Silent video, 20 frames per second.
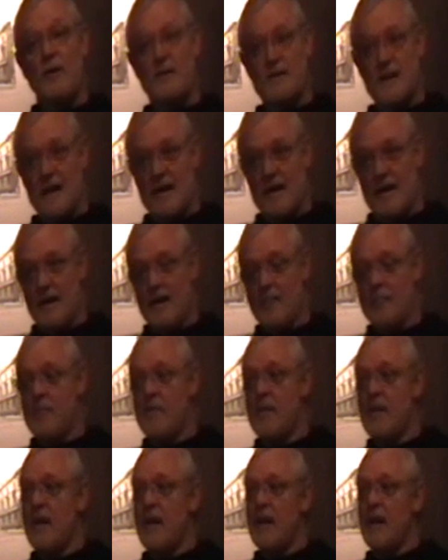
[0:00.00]
Bartecki.
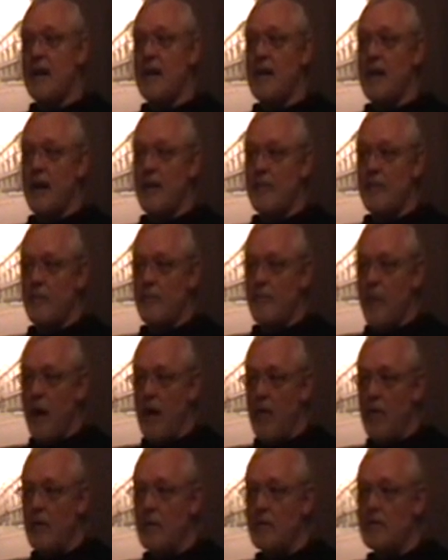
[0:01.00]
He came from
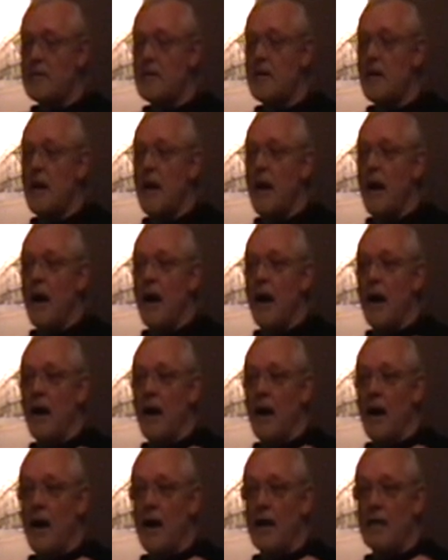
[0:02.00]
Poland
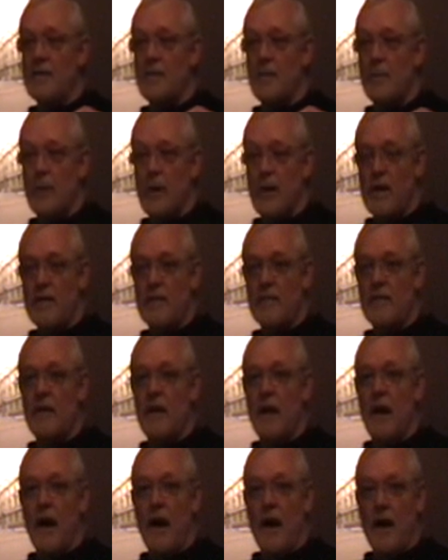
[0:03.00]
to
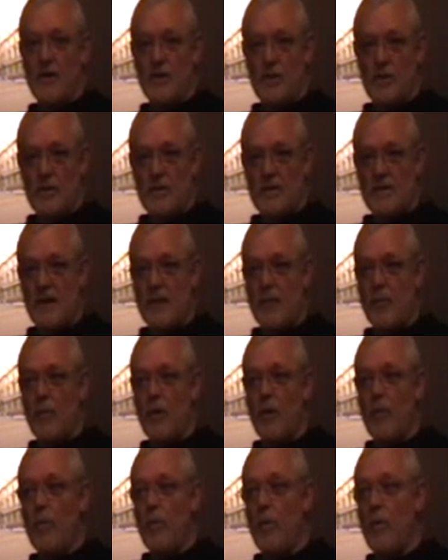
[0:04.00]
Britain during the Second
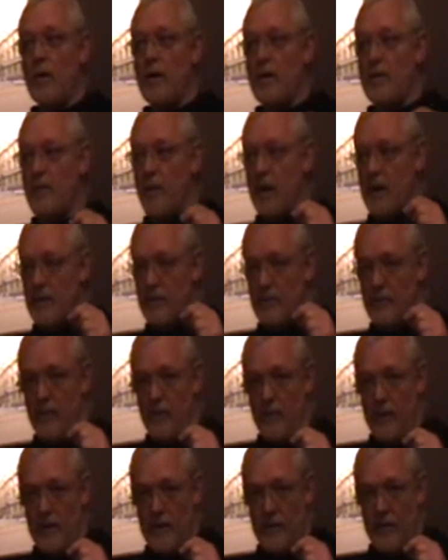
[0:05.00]
World War. He fought
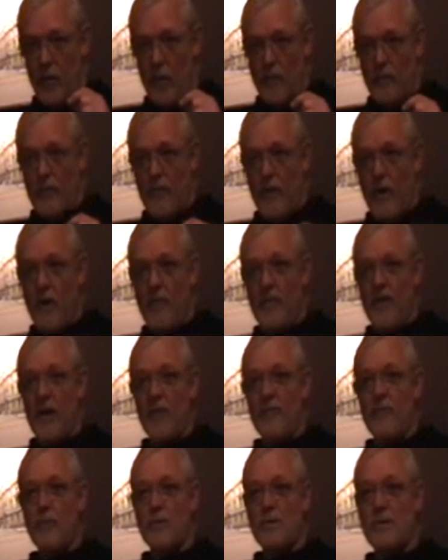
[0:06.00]
in 5
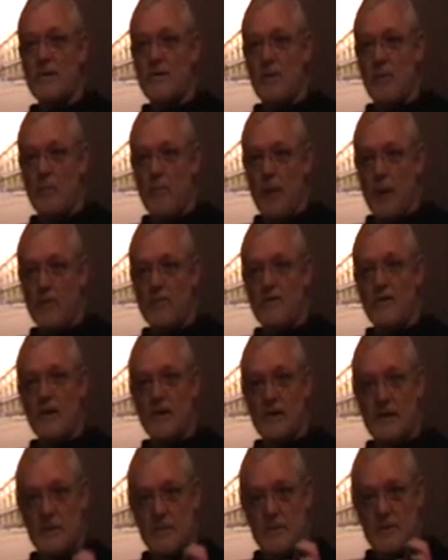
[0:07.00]
air forces on both
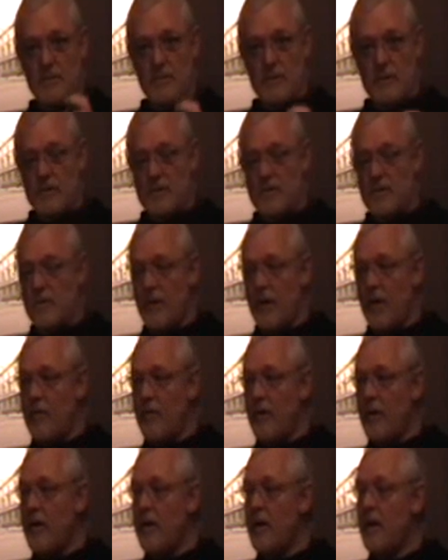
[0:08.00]
sides. He was a real
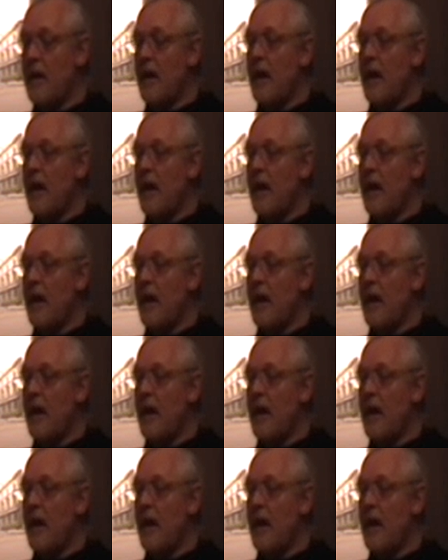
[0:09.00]
survivor.